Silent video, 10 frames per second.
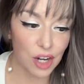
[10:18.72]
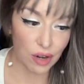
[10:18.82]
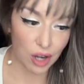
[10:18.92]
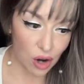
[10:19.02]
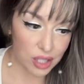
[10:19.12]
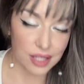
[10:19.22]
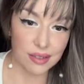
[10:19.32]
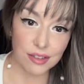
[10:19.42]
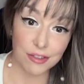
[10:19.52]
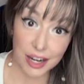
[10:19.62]

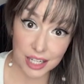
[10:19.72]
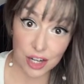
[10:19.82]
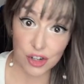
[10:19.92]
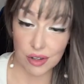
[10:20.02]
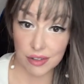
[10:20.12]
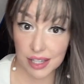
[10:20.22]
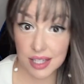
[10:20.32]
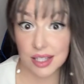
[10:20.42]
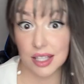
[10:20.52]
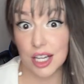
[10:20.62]
regarding financial
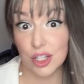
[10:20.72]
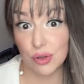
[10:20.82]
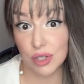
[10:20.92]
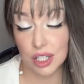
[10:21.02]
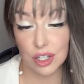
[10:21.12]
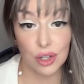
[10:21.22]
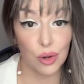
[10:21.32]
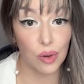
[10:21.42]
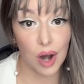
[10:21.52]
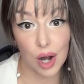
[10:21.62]
things that you didn't
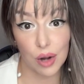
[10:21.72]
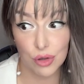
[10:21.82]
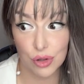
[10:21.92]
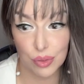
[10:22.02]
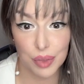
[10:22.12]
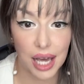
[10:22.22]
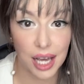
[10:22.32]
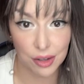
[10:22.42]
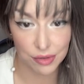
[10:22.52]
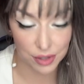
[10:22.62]
know how to
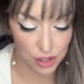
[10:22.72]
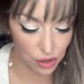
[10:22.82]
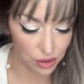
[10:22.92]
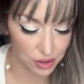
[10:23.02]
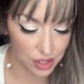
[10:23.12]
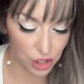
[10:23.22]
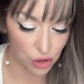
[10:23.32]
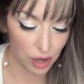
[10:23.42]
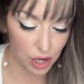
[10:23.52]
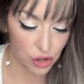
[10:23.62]
behave in certain
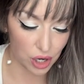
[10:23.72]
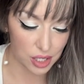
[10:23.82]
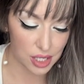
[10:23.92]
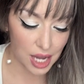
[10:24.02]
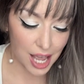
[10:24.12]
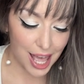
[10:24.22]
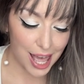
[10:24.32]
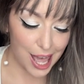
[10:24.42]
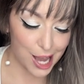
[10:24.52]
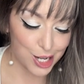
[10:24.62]
situations.
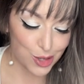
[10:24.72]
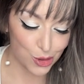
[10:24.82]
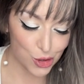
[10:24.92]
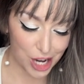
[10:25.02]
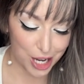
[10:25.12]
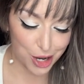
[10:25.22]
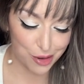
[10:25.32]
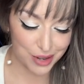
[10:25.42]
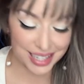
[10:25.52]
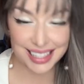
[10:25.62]
And on
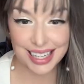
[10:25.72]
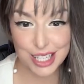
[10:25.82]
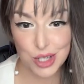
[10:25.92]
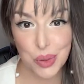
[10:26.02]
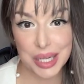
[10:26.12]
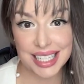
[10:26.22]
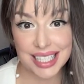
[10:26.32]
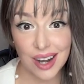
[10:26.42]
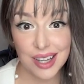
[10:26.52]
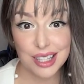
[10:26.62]
January
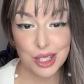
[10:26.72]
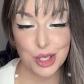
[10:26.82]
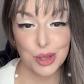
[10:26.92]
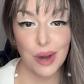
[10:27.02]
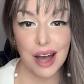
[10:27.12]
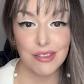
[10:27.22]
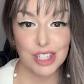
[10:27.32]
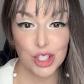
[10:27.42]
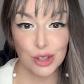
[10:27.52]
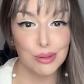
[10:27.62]
29th, you have a
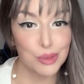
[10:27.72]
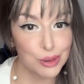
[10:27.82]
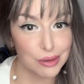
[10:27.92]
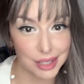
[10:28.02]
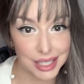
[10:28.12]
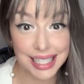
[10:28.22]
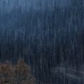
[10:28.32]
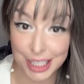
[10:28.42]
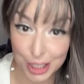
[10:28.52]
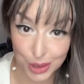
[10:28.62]
new moon
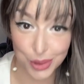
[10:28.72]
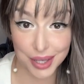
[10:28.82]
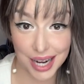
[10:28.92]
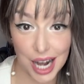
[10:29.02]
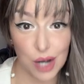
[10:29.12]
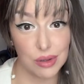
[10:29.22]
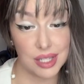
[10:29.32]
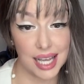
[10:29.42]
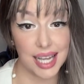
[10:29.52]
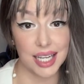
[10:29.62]
in your
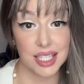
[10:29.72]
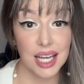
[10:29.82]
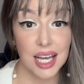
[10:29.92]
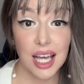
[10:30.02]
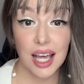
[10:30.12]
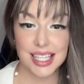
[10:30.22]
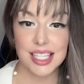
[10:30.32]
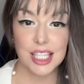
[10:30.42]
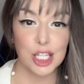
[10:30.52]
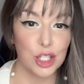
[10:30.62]
house 8.
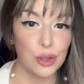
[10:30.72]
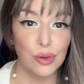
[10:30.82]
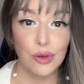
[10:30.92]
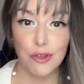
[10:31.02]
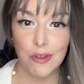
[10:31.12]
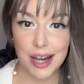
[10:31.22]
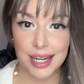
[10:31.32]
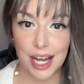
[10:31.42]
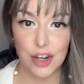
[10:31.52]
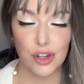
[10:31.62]
It's the new
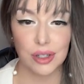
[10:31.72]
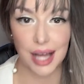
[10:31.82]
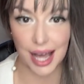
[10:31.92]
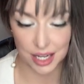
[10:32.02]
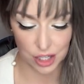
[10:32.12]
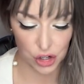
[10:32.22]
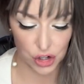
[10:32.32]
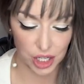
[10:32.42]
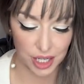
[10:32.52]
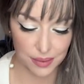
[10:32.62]
financial
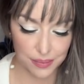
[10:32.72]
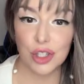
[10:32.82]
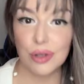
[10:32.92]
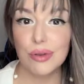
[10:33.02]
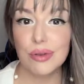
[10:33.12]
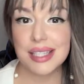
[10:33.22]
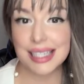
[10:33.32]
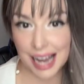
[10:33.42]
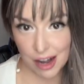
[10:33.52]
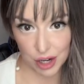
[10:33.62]
energy, new
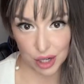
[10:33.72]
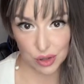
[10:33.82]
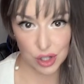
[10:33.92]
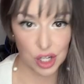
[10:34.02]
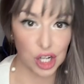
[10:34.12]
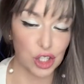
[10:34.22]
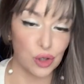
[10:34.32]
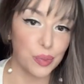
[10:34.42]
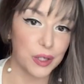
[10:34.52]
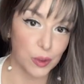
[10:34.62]
scenarios,
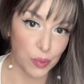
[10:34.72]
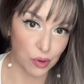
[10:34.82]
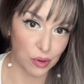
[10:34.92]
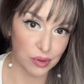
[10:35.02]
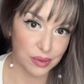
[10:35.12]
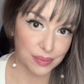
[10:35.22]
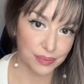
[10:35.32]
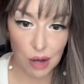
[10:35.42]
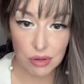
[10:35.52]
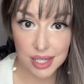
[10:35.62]
new people.
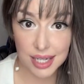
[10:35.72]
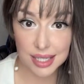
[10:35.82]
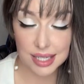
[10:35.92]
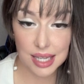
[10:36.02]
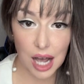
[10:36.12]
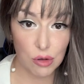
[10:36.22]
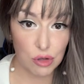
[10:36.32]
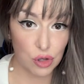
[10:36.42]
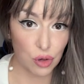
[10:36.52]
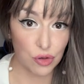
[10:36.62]
House 8 is
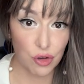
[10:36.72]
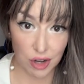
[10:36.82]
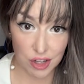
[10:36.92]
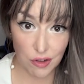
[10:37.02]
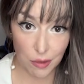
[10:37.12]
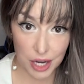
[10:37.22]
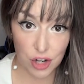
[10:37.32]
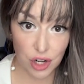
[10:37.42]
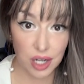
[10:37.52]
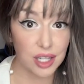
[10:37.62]
house of
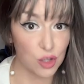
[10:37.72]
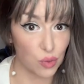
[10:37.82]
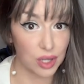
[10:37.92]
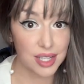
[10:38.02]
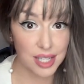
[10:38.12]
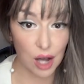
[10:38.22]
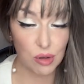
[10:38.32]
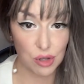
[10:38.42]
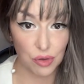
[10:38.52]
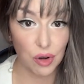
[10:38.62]
transformation as well as
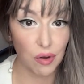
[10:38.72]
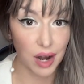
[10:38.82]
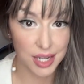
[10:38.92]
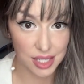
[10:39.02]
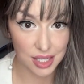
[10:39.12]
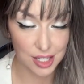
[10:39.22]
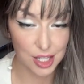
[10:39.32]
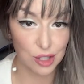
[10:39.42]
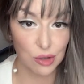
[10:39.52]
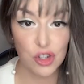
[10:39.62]
house of crisis.
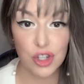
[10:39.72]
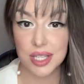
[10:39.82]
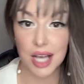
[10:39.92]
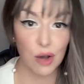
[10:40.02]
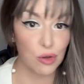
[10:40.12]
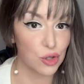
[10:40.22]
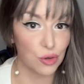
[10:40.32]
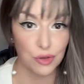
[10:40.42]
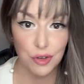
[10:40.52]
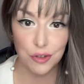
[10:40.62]
It's not just house
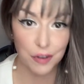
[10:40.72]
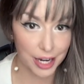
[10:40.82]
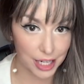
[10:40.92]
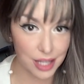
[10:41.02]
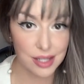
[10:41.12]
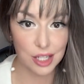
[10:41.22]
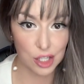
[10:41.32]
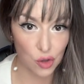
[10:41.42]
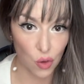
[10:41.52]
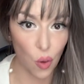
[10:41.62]
of
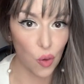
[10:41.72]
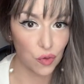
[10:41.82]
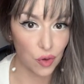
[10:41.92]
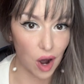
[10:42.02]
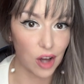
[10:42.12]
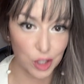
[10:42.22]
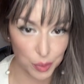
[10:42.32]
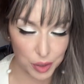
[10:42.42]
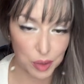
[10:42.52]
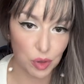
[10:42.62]
finances of other
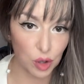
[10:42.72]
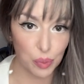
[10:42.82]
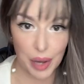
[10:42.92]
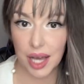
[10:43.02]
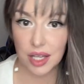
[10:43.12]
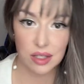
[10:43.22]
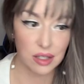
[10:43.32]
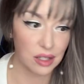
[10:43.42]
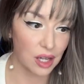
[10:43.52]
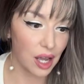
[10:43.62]
people,
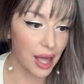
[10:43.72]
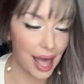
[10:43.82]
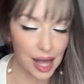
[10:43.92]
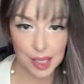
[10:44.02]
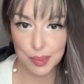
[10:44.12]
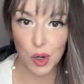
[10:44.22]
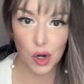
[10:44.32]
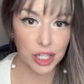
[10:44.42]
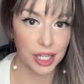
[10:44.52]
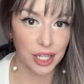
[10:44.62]
banks,
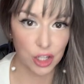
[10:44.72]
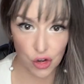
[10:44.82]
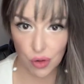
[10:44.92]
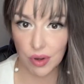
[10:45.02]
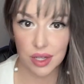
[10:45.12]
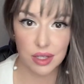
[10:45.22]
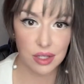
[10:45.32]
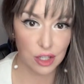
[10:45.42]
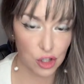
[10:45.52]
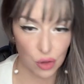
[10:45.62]
alimony,
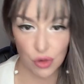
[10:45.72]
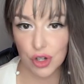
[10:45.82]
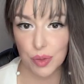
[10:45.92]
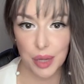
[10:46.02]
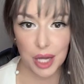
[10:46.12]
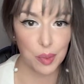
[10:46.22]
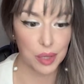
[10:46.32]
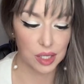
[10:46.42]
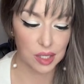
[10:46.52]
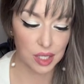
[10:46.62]
insurance, social
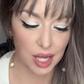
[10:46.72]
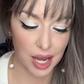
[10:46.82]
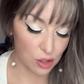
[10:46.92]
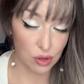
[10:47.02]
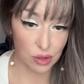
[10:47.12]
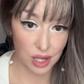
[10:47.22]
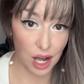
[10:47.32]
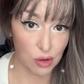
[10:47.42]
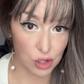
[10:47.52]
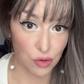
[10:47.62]
payments. It's also the
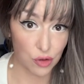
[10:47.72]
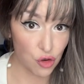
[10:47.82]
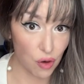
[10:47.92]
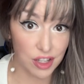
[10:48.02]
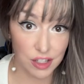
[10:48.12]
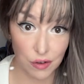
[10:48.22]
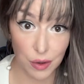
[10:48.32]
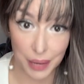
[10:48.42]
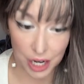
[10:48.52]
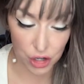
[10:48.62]
house of
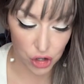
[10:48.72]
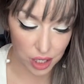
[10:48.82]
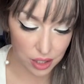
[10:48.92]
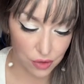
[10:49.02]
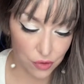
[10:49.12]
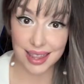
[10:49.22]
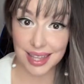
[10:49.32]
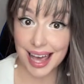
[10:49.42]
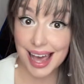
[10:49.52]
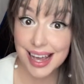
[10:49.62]
transformation. And
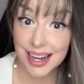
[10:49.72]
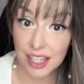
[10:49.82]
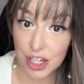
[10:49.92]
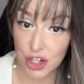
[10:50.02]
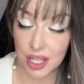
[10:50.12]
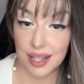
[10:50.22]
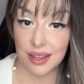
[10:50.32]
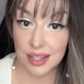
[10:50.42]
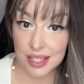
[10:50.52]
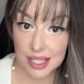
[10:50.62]
the energy
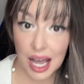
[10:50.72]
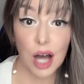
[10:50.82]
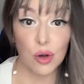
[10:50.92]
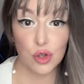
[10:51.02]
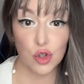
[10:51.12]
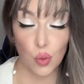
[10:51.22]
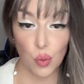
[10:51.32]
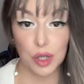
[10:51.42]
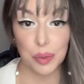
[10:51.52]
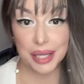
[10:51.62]
in this house
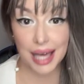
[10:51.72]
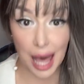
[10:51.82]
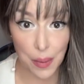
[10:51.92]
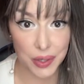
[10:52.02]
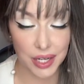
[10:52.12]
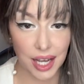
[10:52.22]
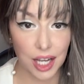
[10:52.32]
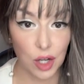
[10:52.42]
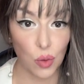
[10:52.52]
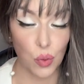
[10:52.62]
will be
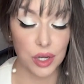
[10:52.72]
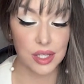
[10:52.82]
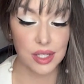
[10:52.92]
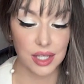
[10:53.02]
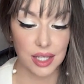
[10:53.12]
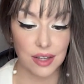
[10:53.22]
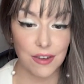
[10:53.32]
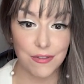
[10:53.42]
happening with the